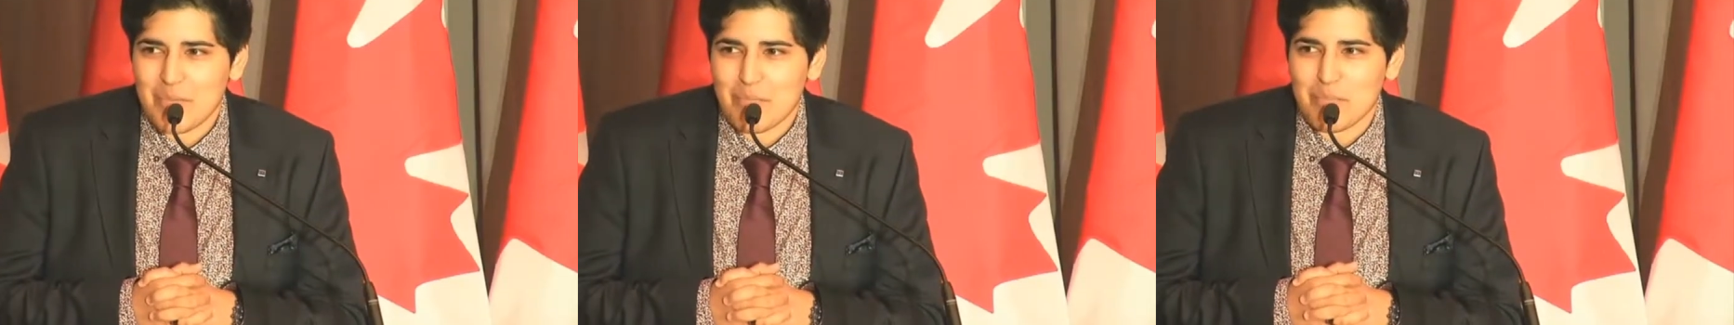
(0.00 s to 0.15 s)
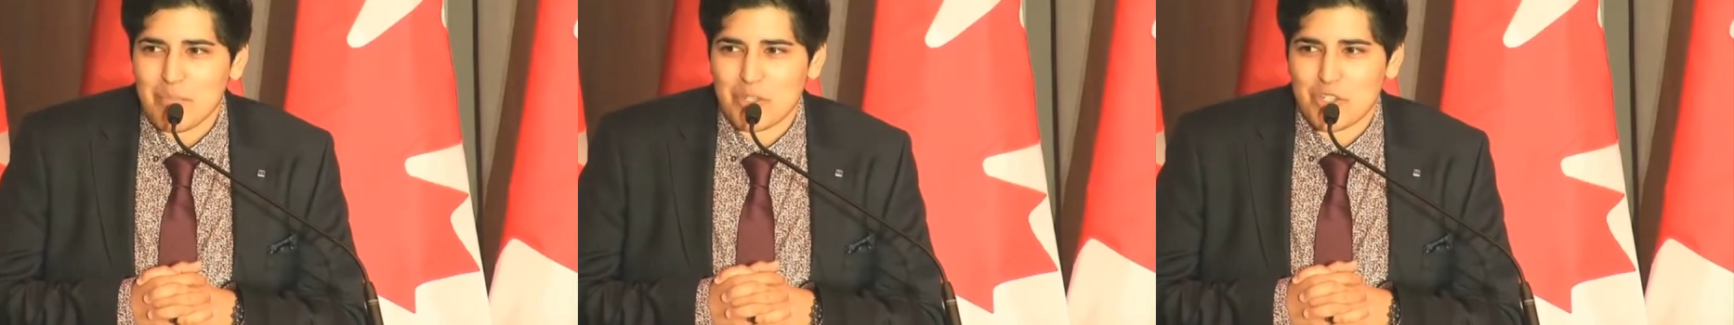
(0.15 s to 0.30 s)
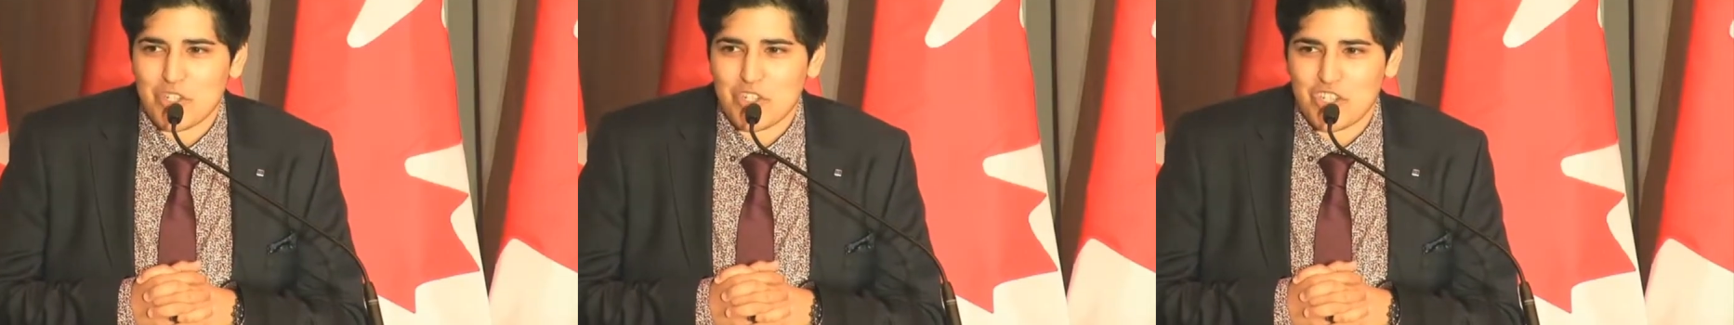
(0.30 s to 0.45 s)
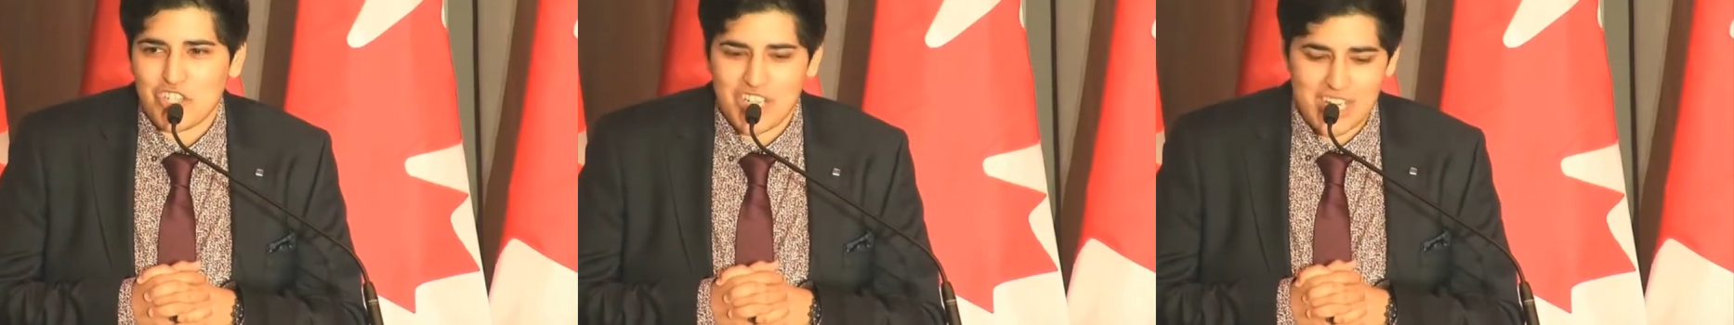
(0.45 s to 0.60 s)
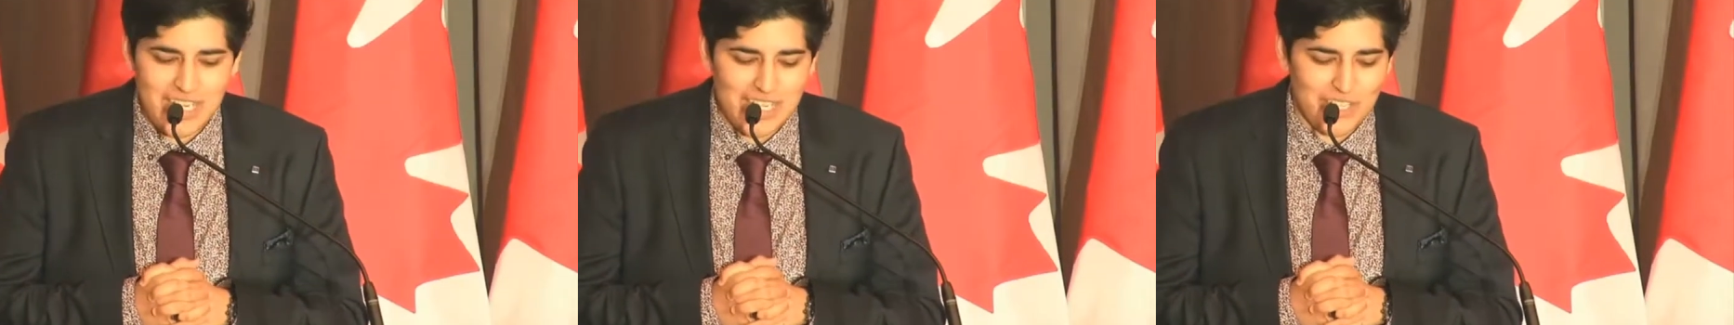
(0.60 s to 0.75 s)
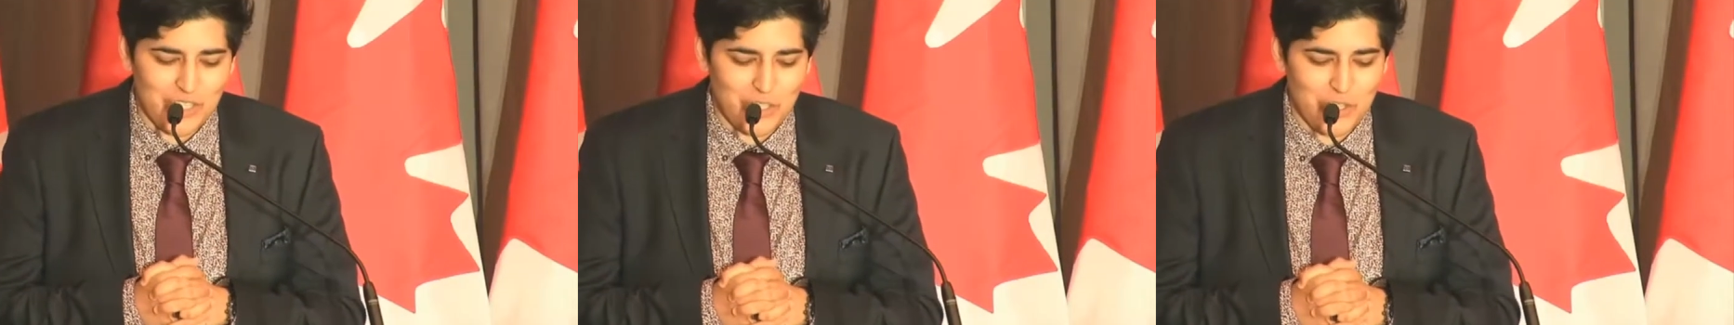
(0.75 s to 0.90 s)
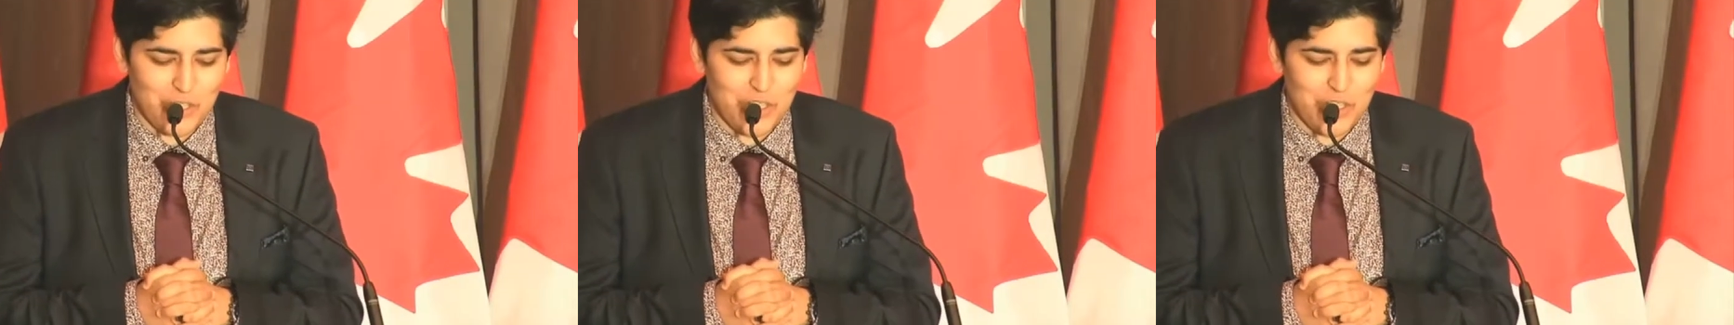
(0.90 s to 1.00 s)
Machine